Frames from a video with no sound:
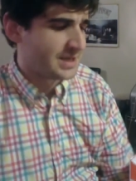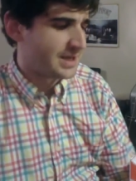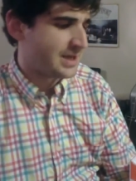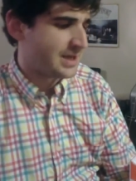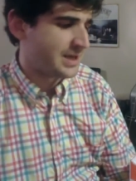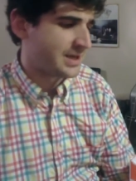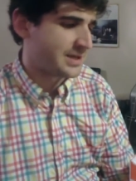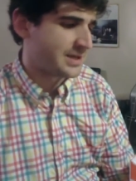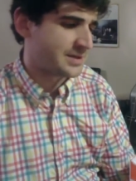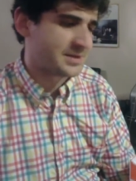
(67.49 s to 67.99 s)

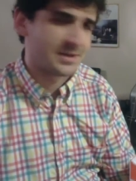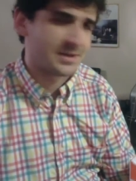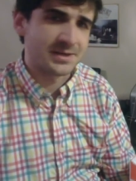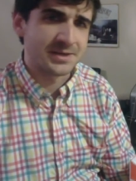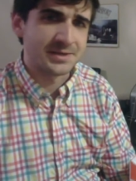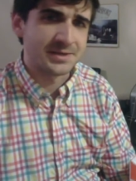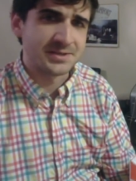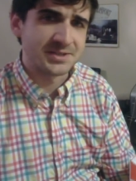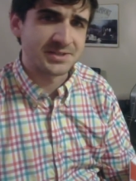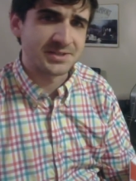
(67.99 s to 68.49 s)
And
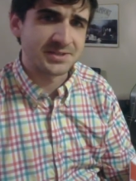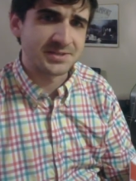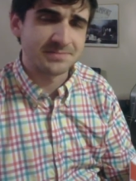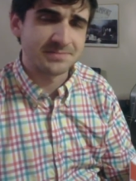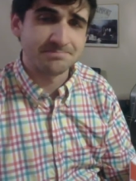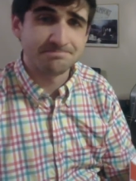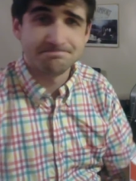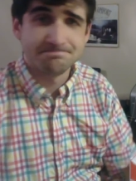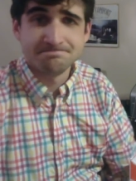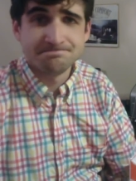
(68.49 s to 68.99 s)
uh, just
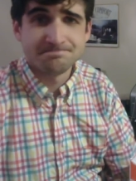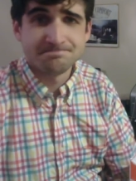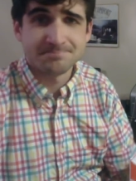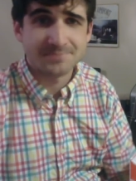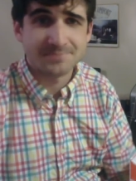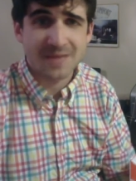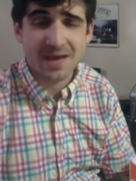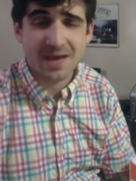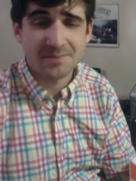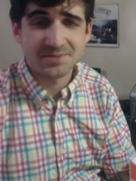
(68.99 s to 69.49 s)

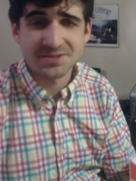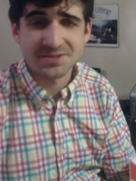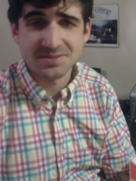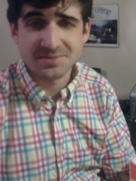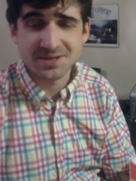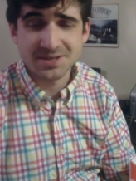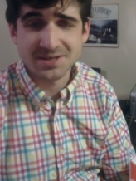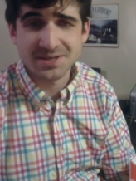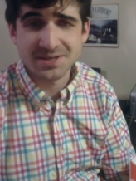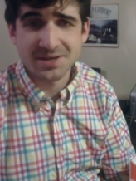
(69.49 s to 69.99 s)
happens to
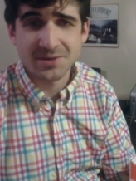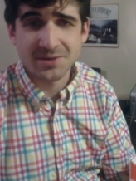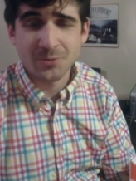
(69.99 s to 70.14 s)
be that I